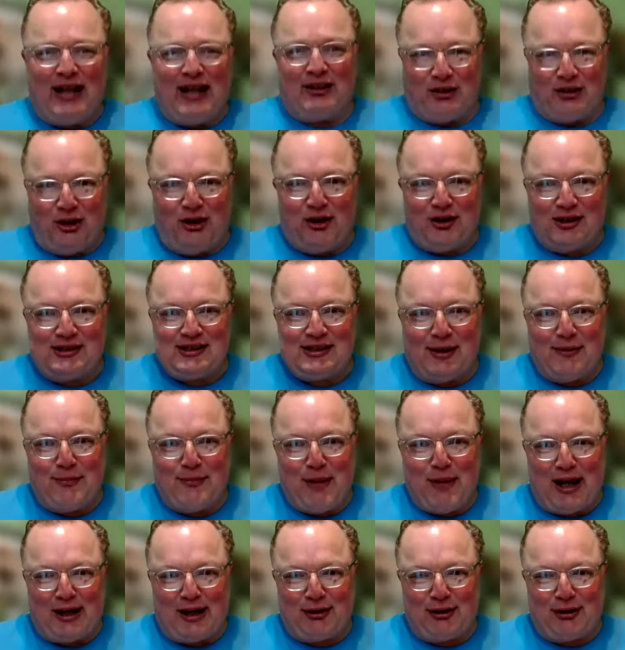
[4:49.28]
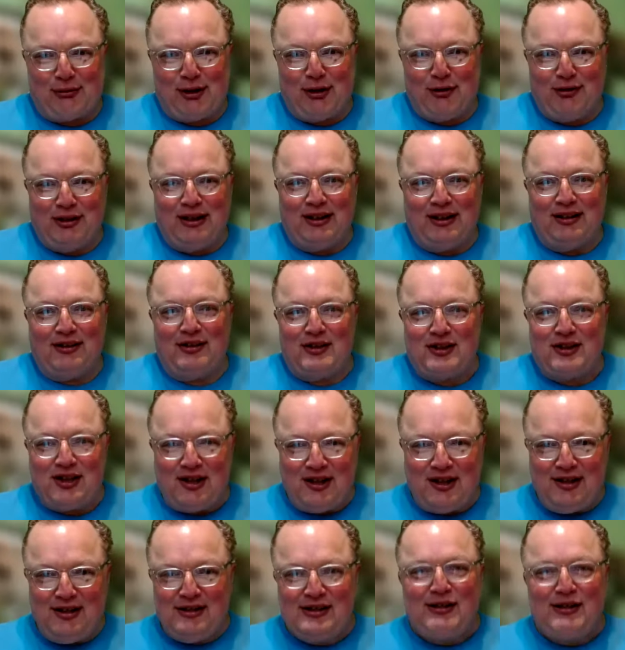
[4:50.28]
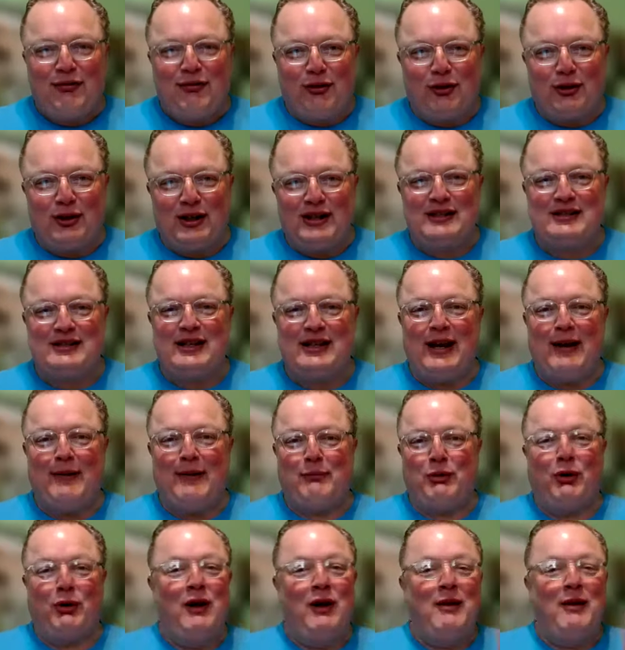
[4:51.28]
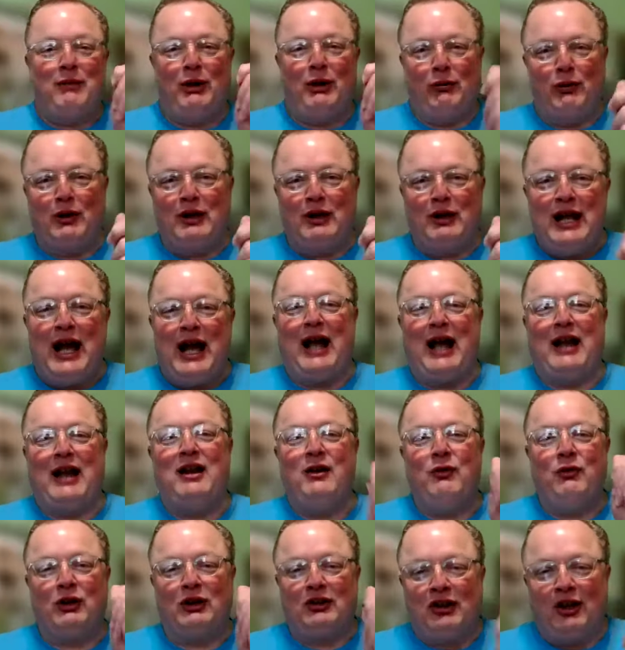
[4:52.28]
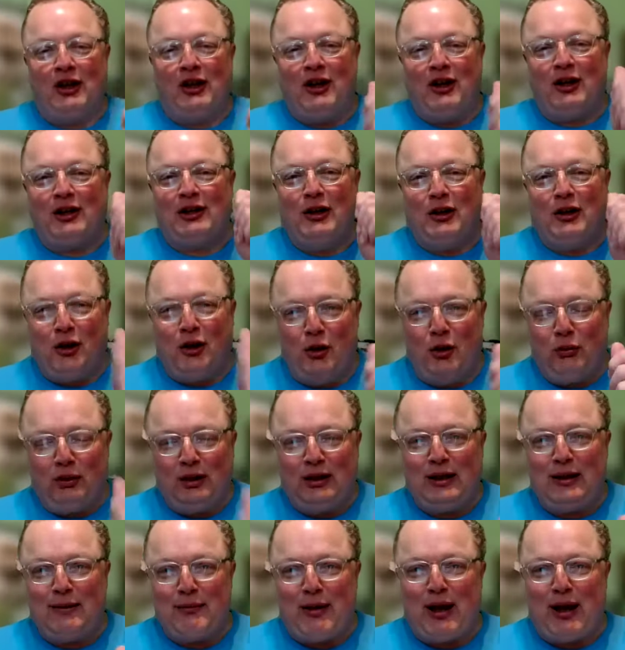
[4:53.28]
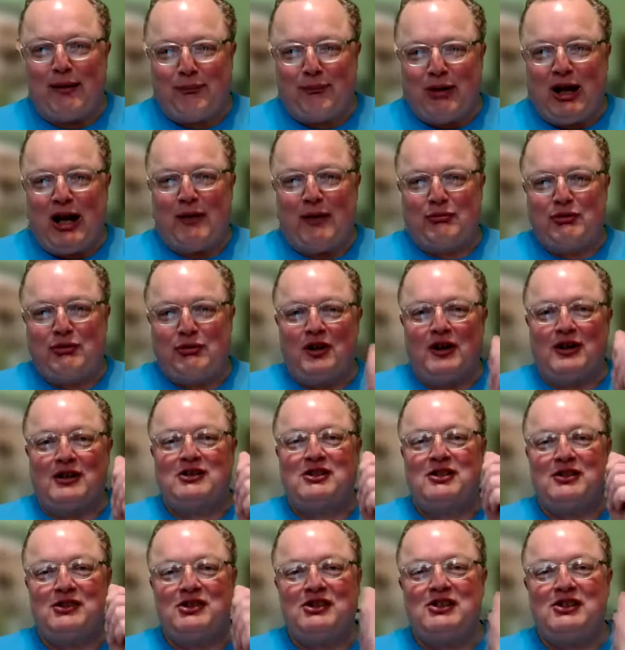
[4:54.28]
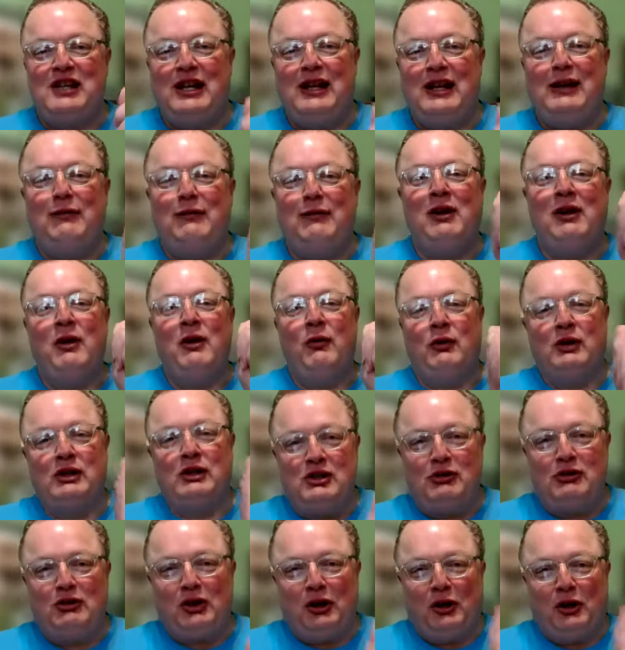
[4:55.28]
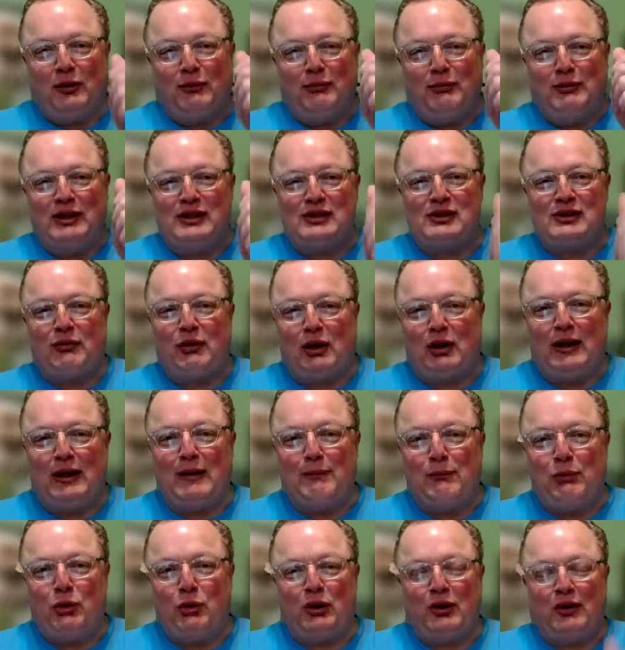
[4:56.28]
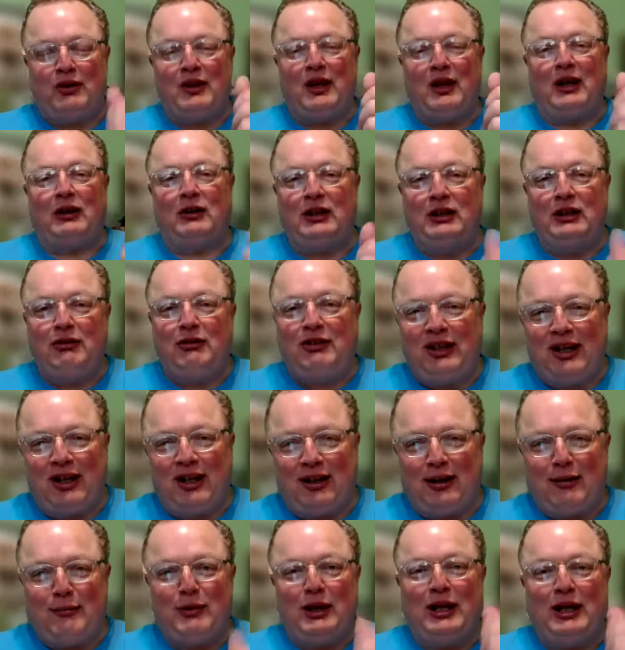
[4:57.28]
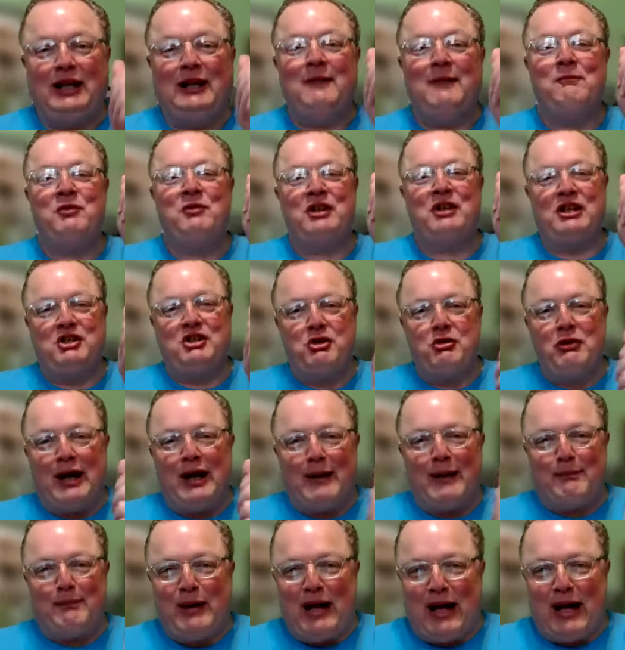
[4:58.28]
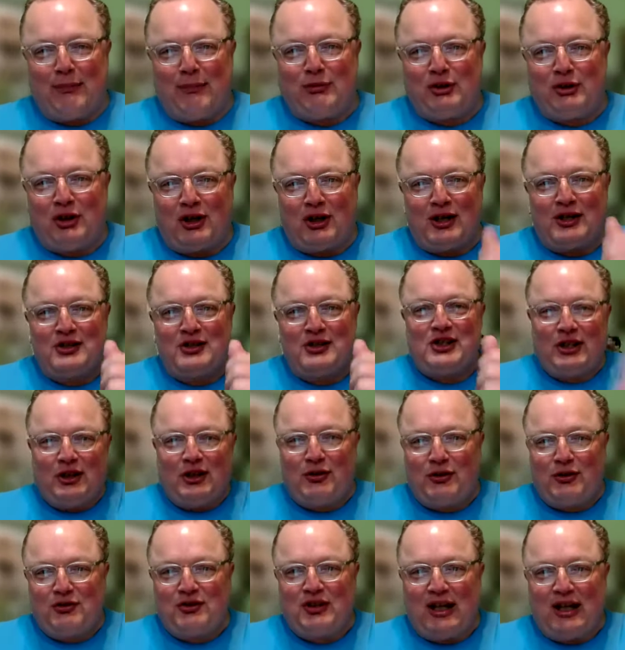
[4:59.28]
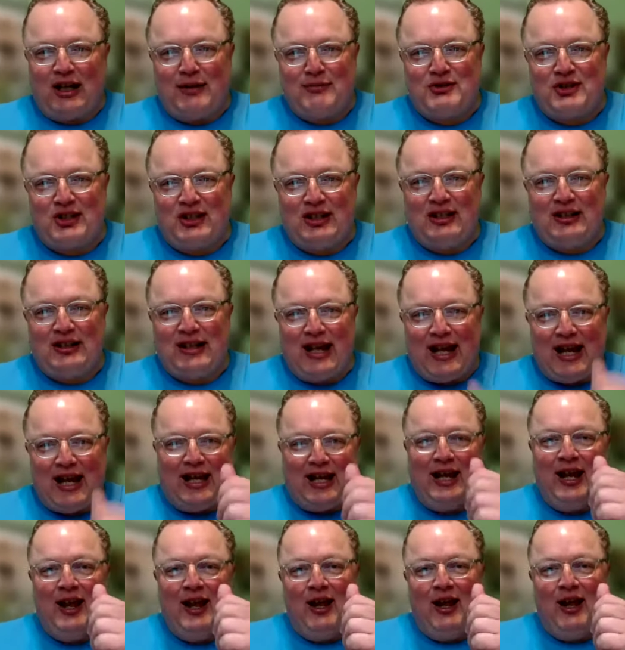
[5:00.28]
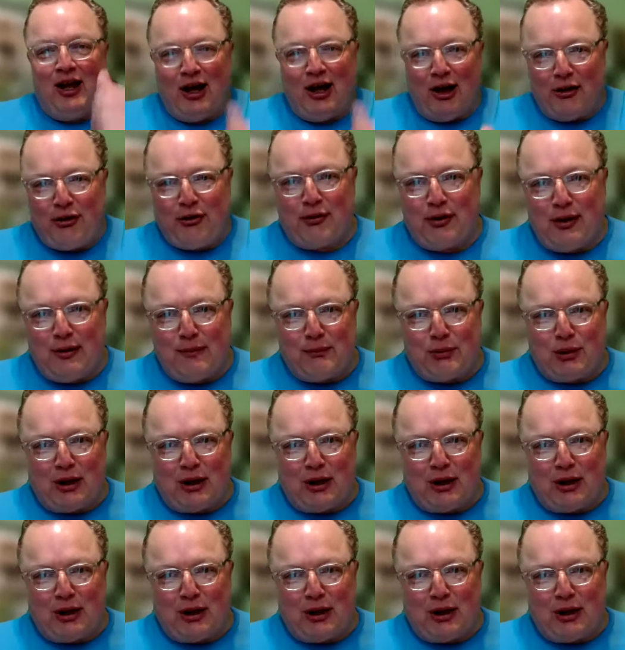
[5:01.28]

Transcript: hot dogs and macaroni and cheese, for example. But we're not. We're talking only about Pop Tarts. So, Steve, what you told me is a very important thing. Are you telling me that you eat Pop Tarts at other times of the day other